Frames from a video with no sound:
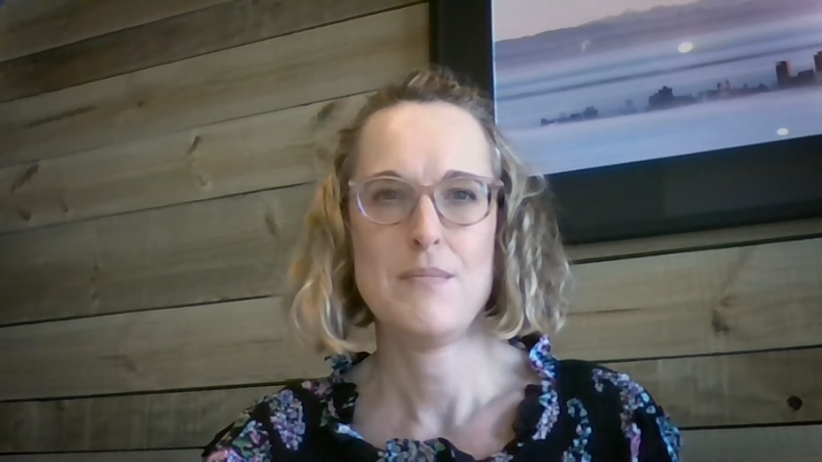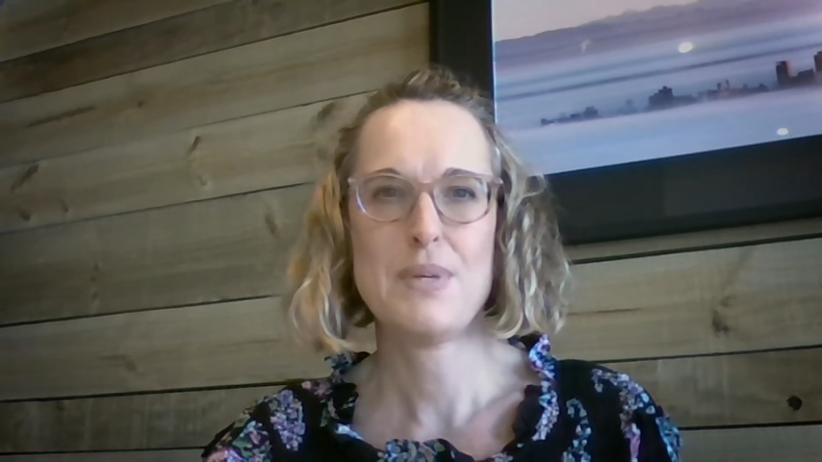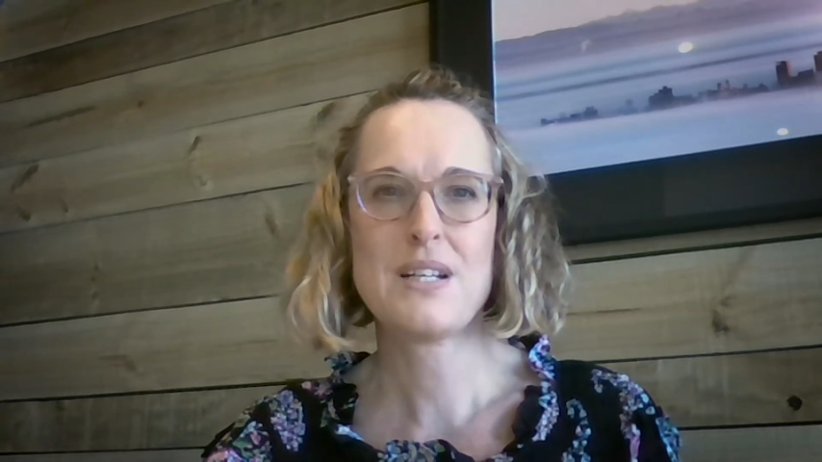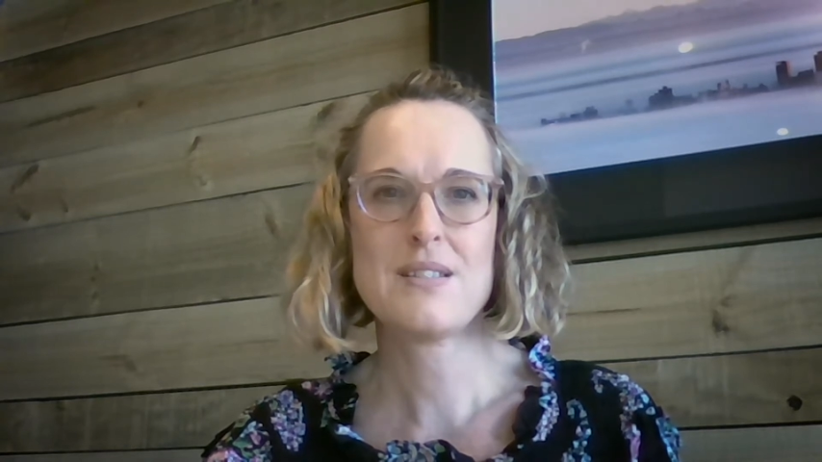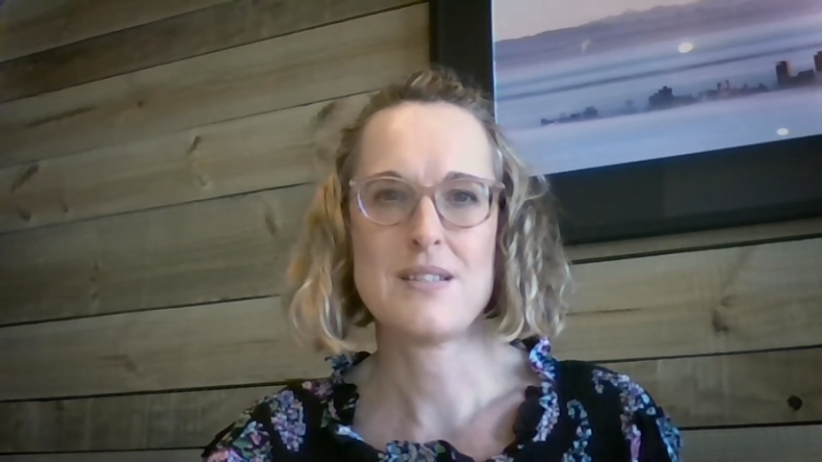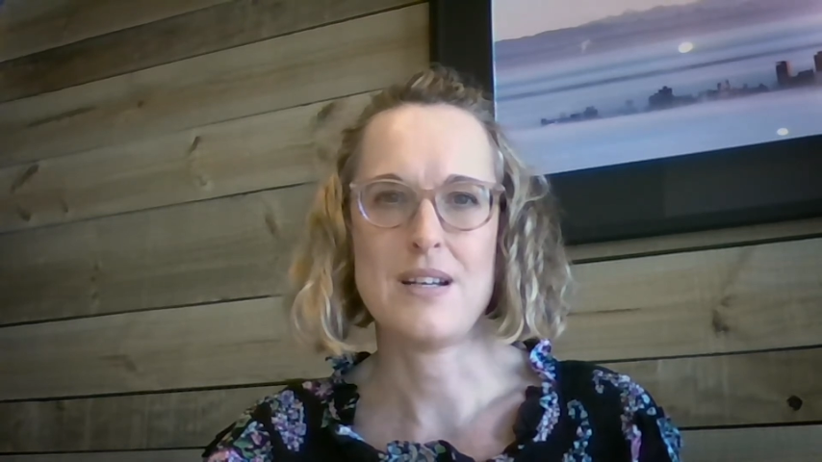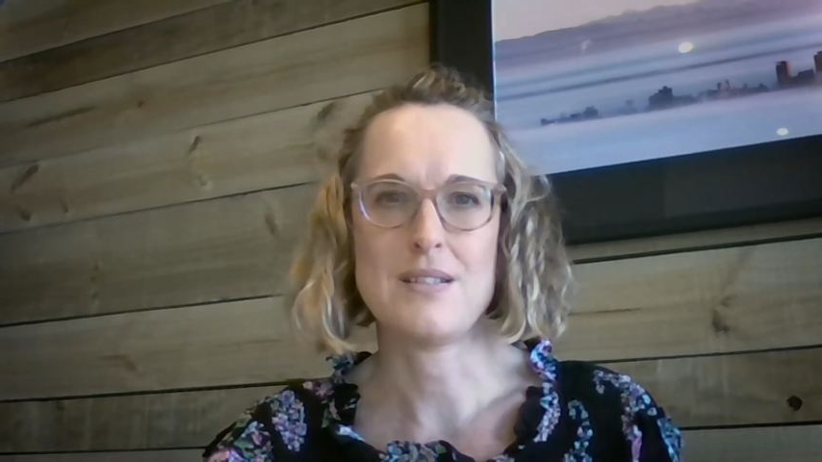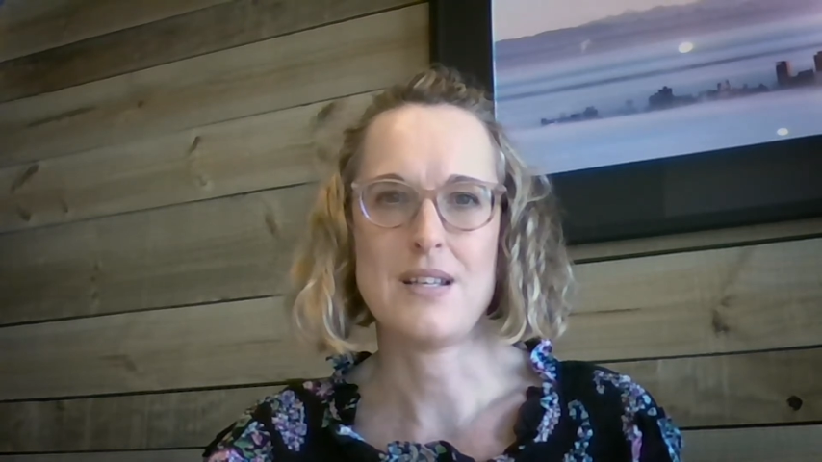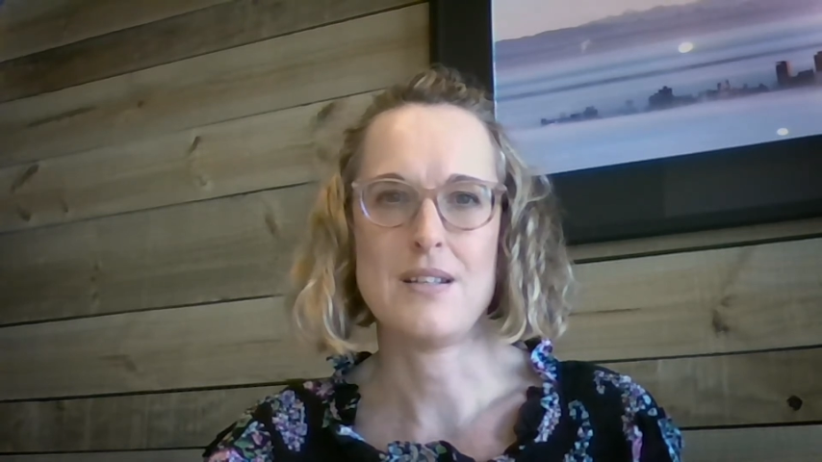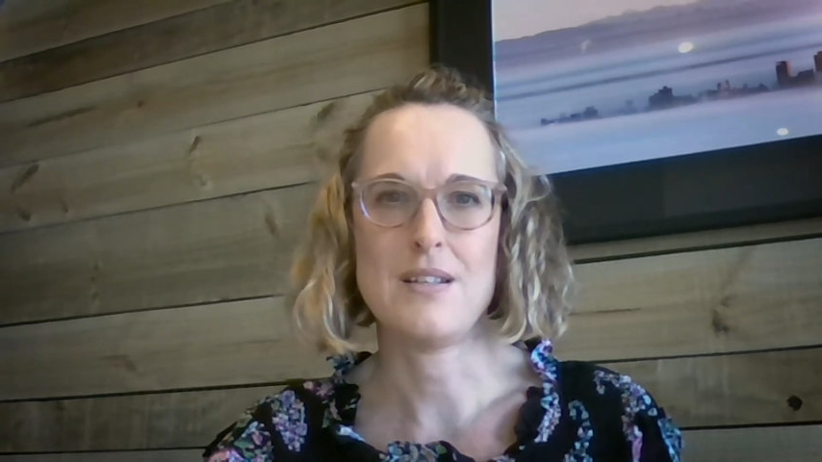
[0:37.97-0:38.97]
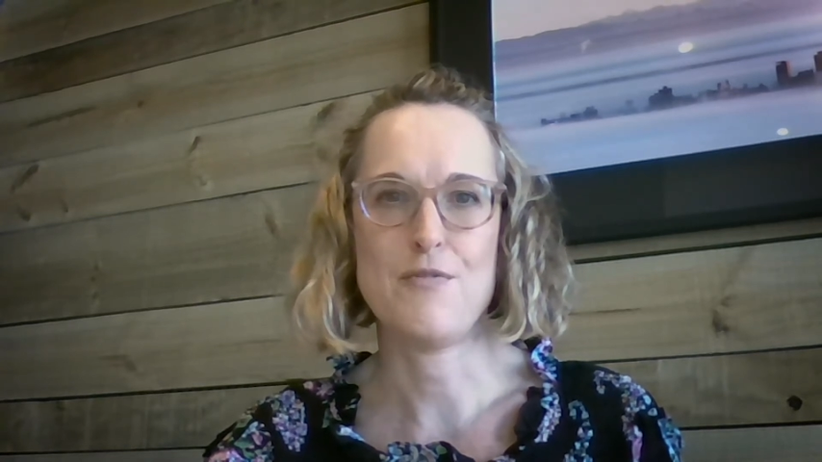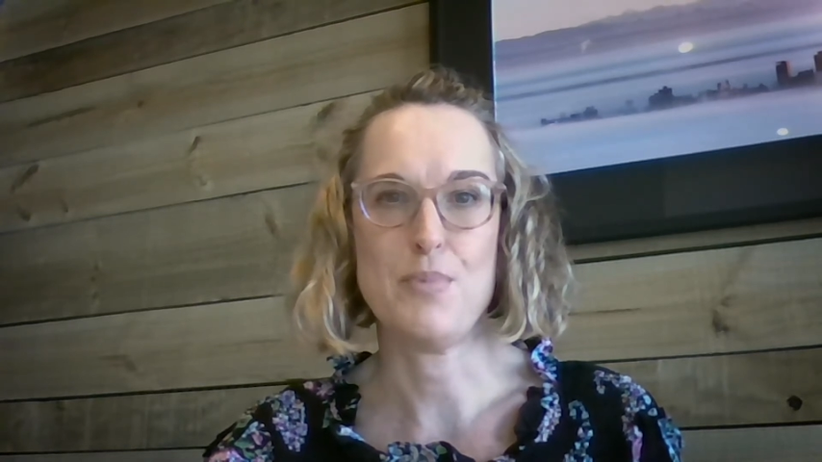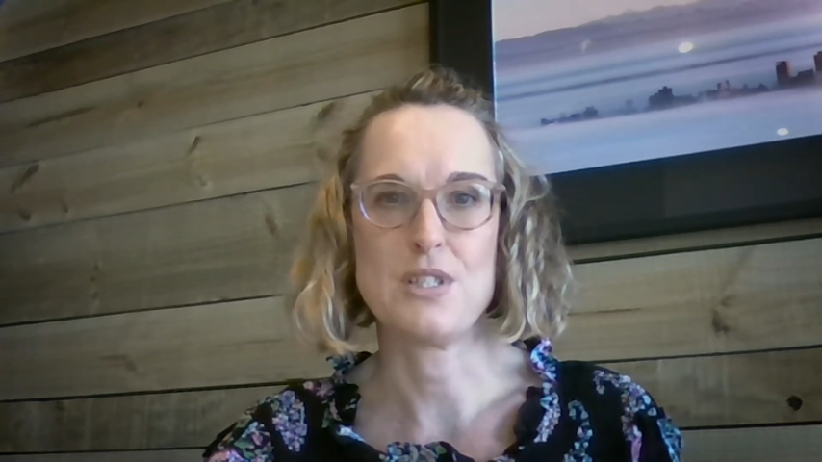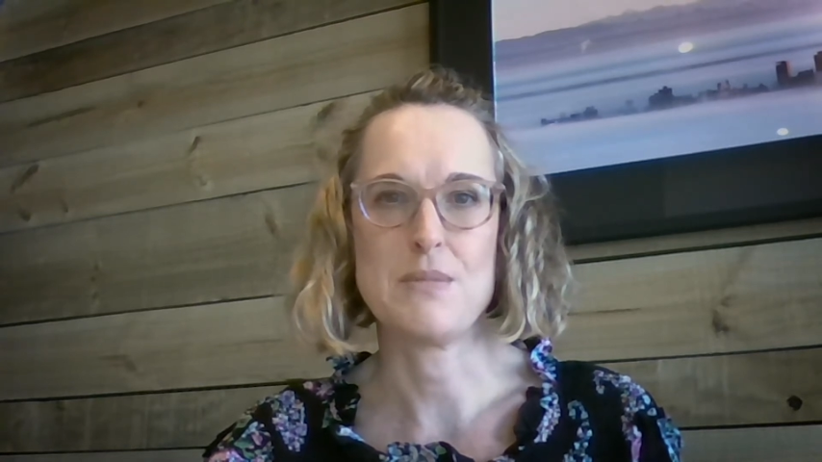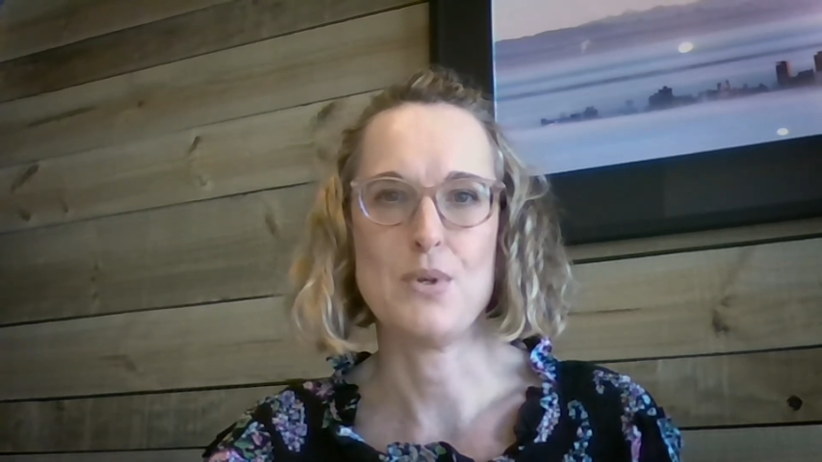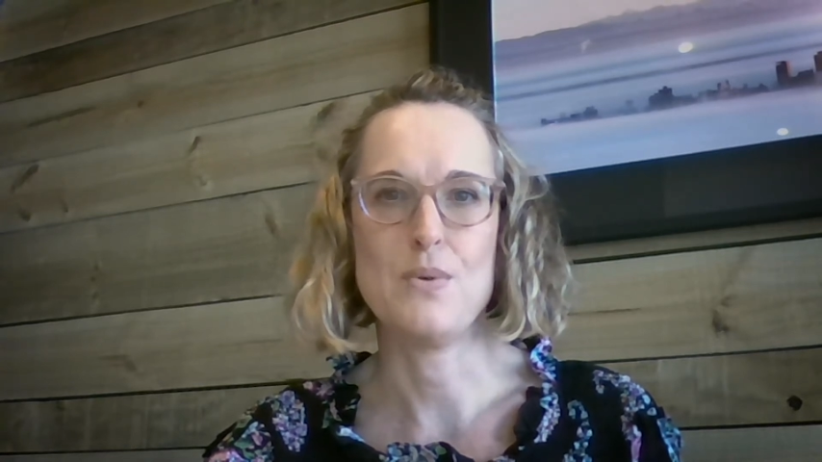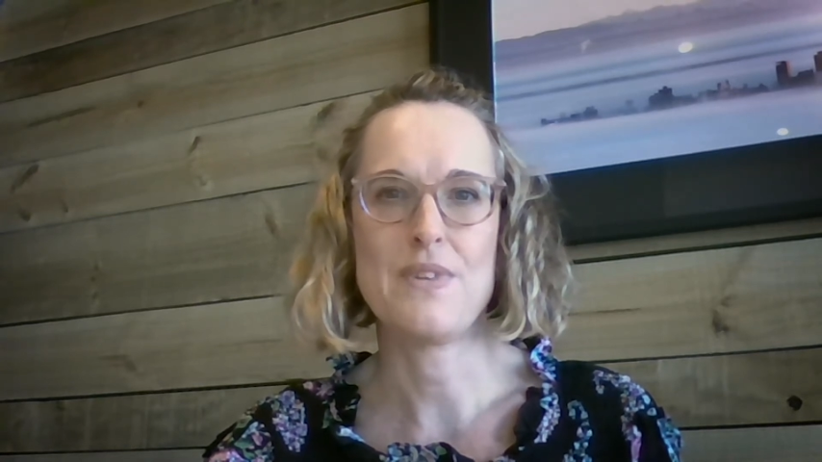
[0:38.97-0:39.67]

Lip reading: Pick a start date, if possible,